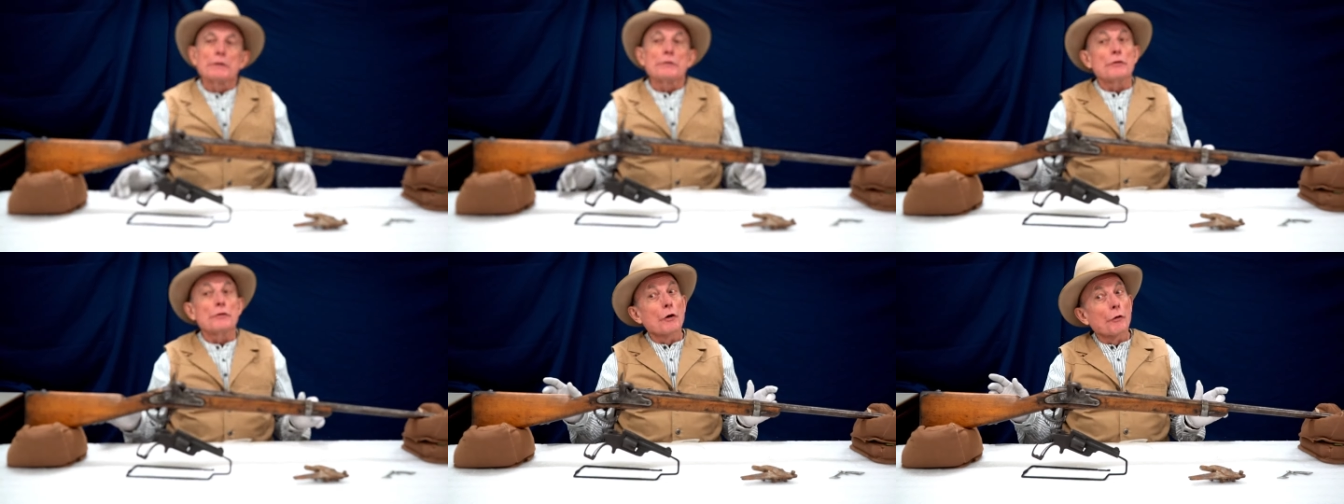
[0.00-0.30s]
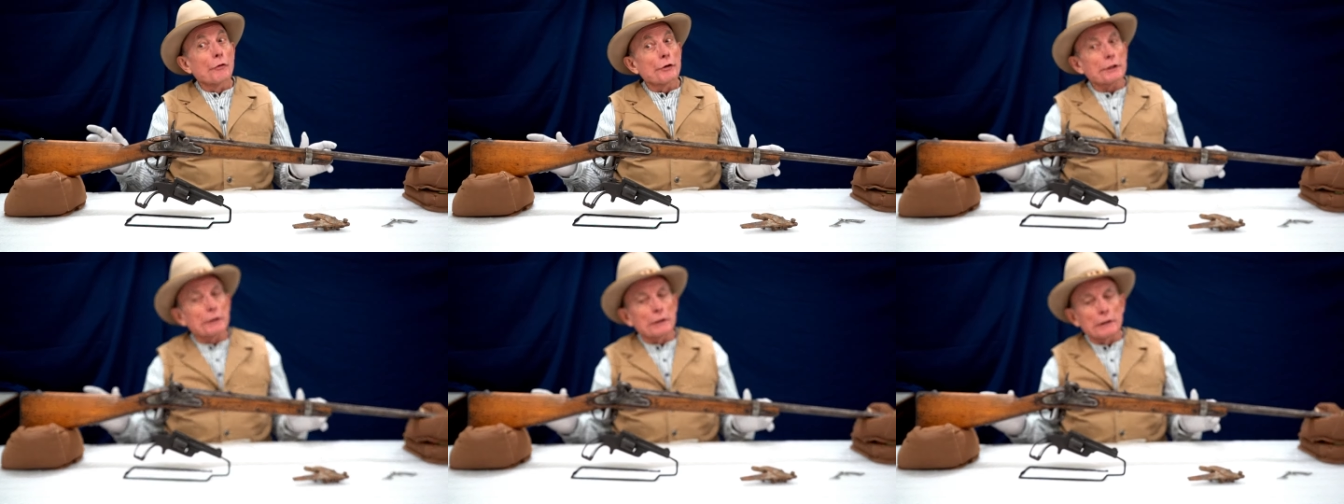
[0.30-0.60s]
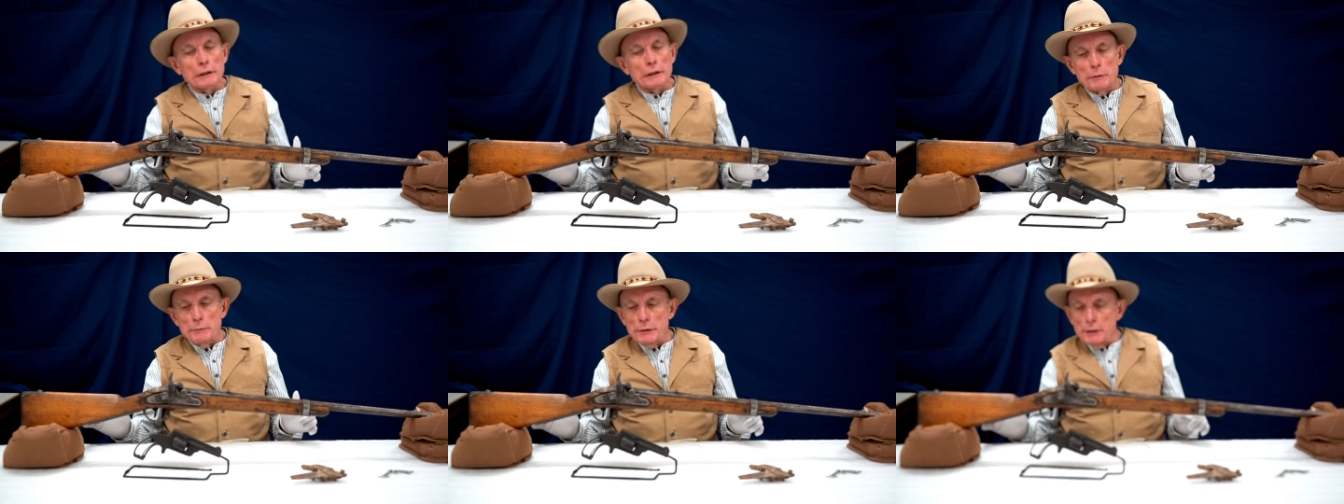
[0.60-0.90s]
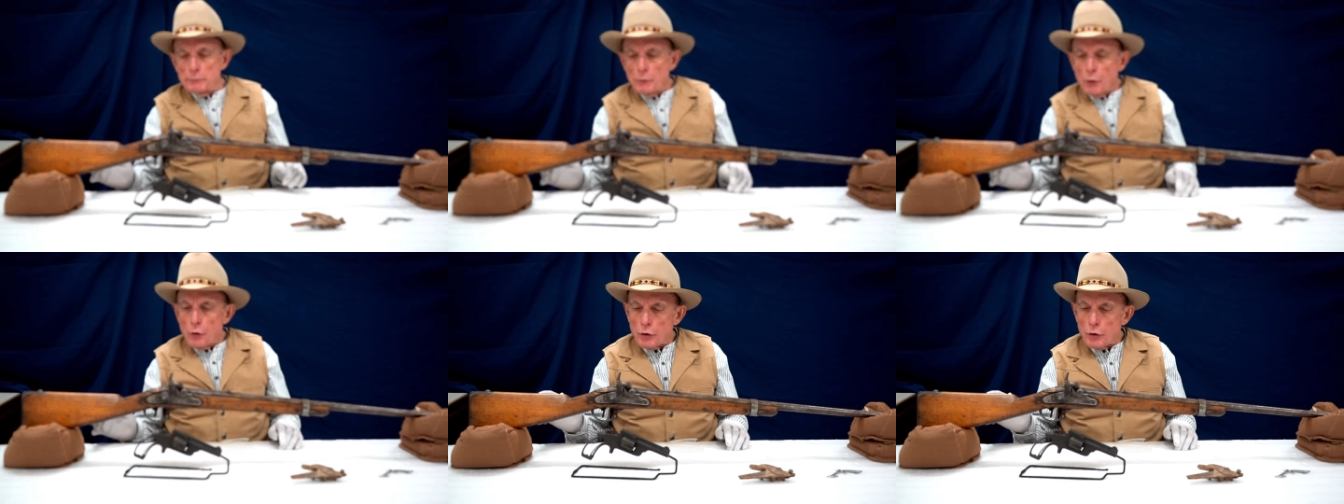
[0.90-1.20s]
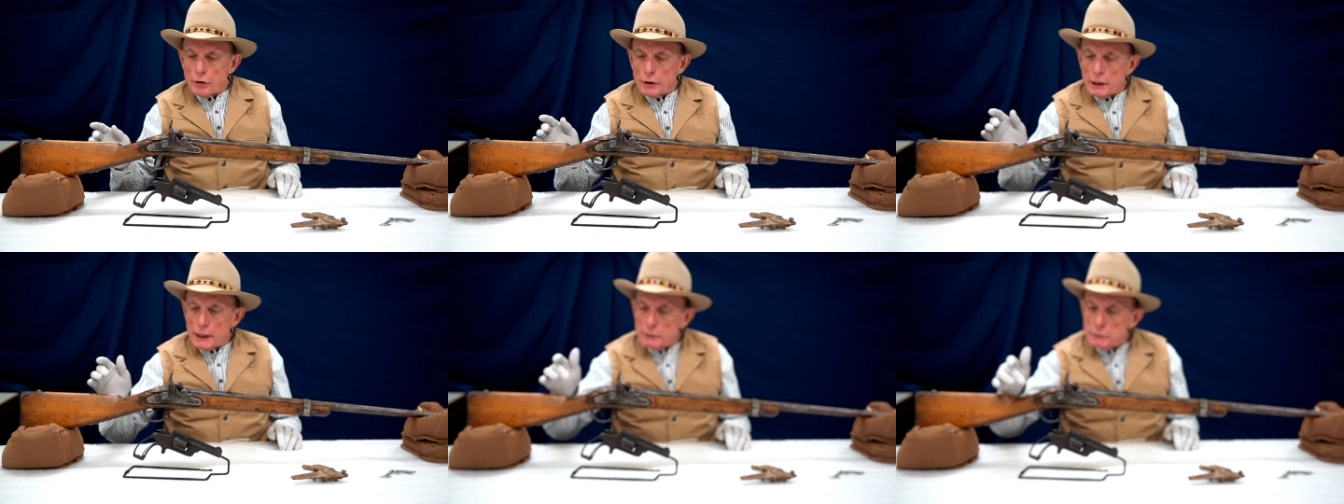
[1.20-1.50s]
Knowing a little bit
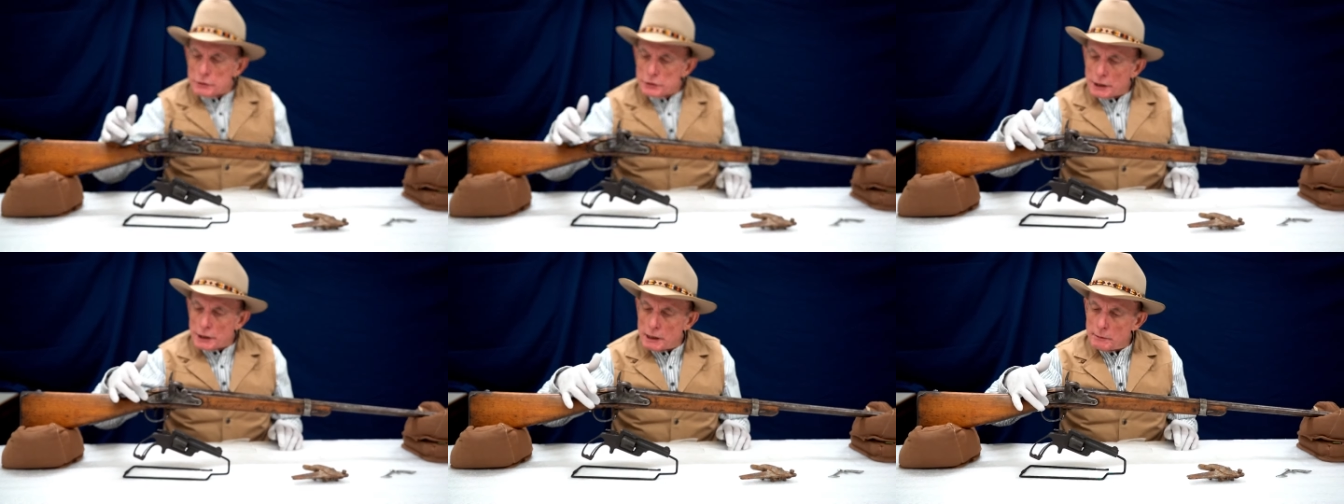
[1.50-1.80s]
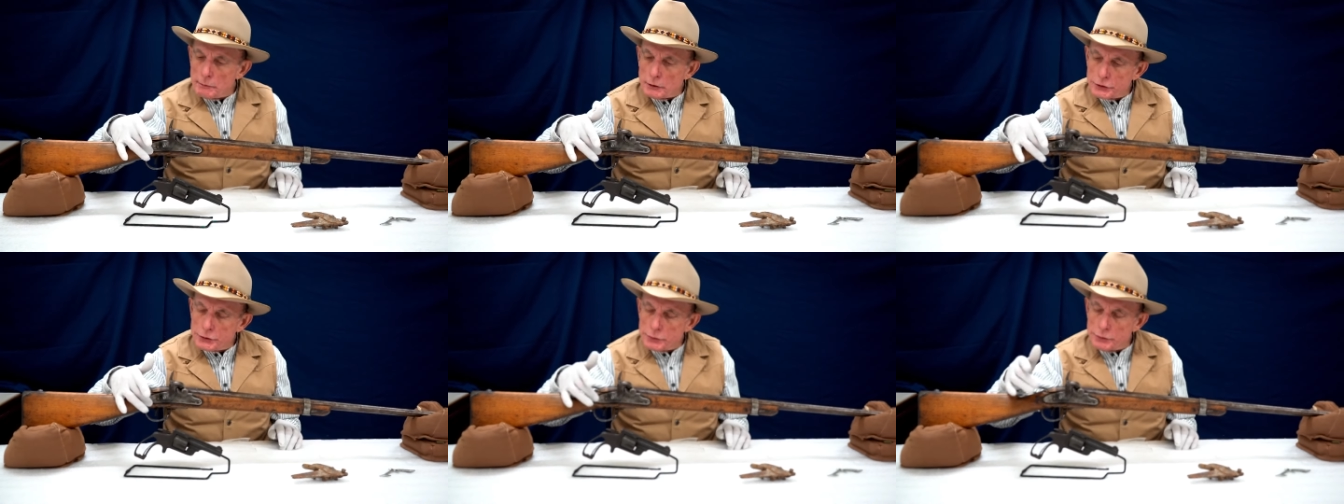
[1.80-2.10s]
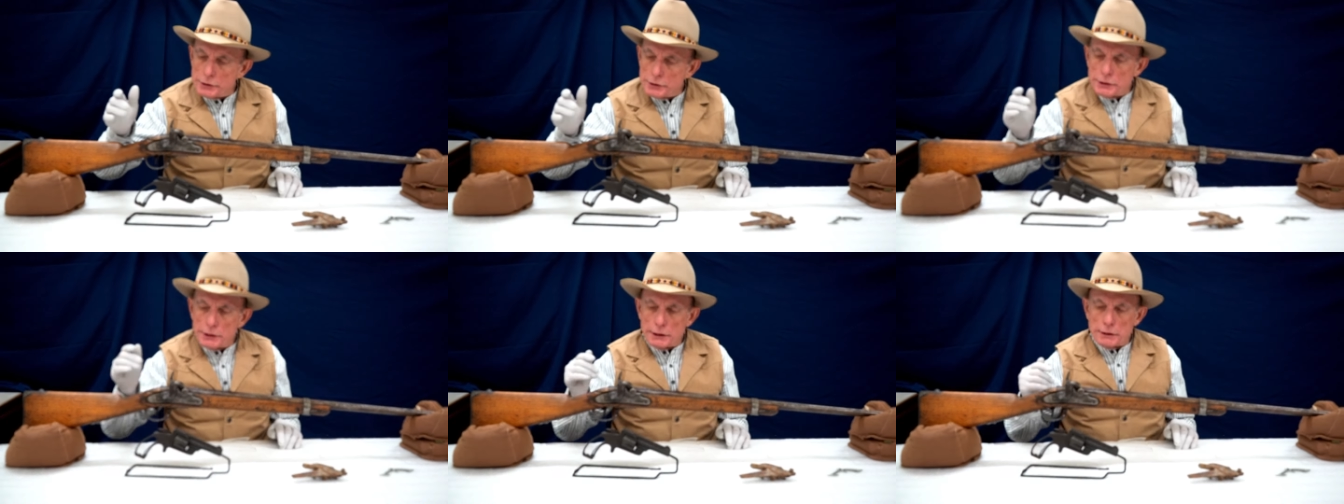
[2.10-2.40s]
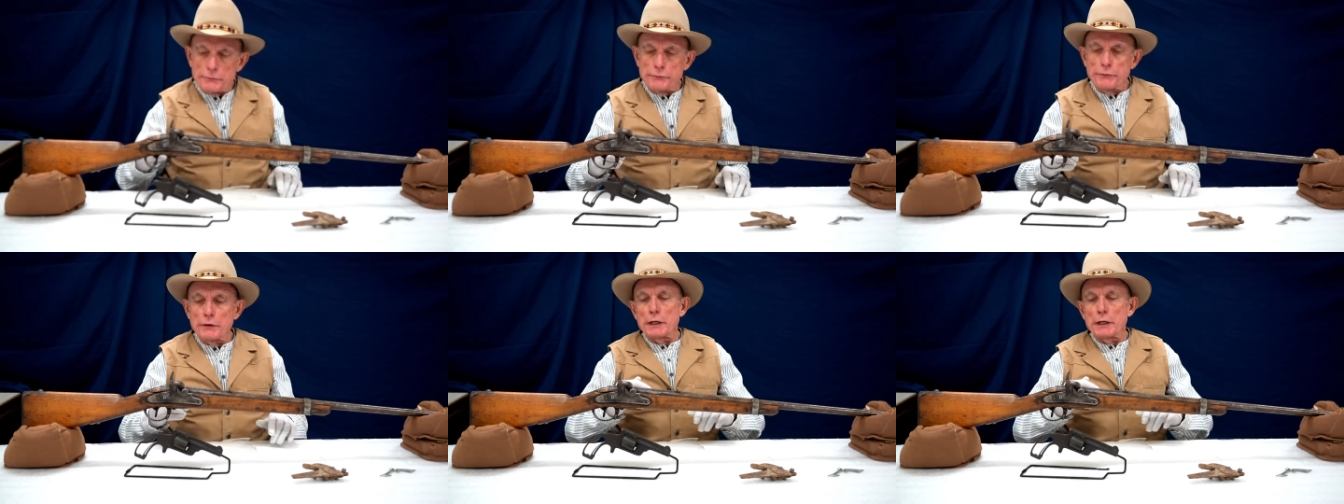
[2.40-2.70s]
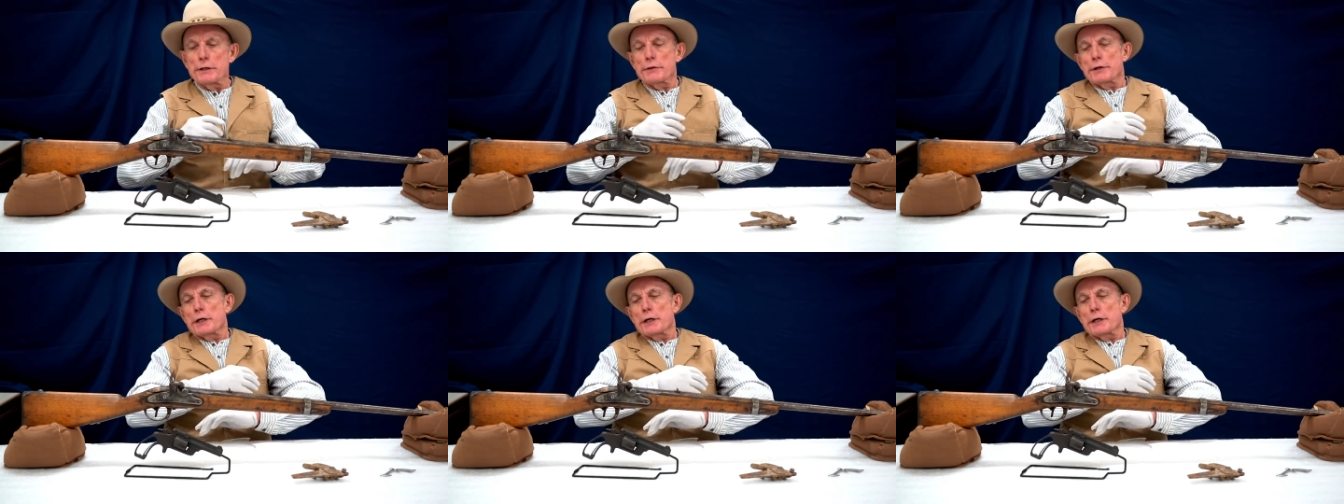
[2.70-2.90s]
more, I was able to identify